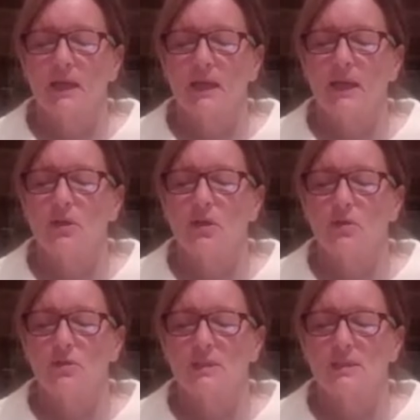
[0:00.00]
And
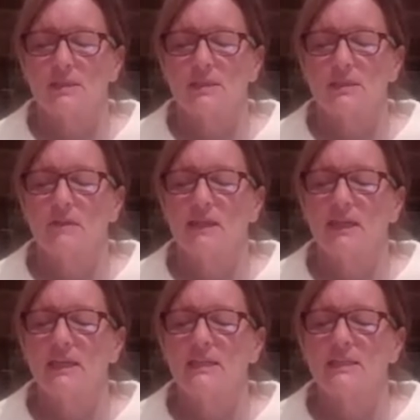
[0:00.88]
notice the
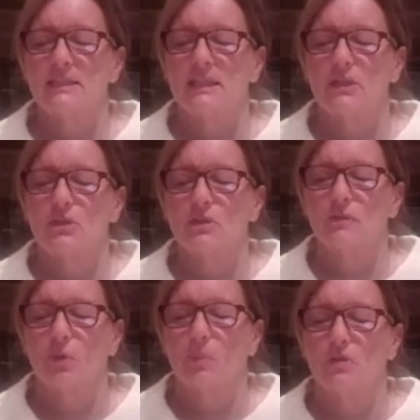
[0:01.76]
instinct of
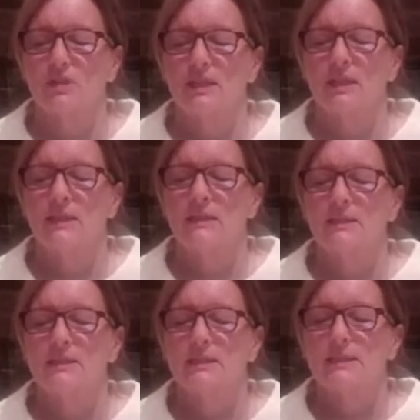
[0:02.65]
your body
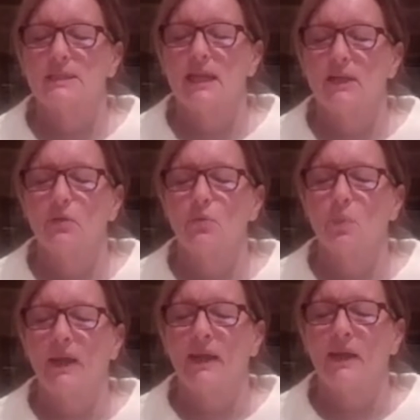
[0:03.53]
to tell you
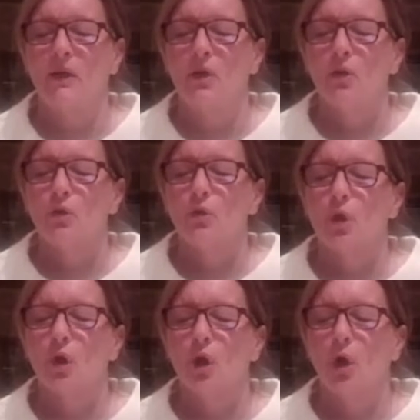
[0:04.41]
where your
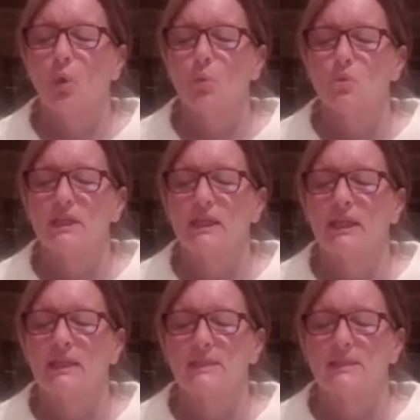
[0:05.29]
holding
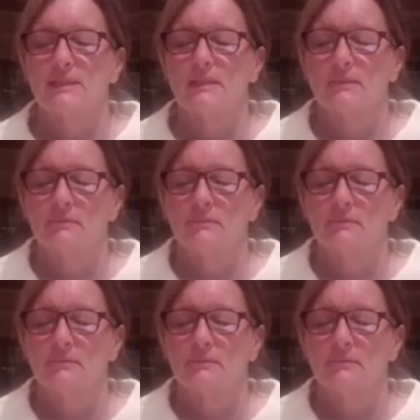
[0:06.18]
is,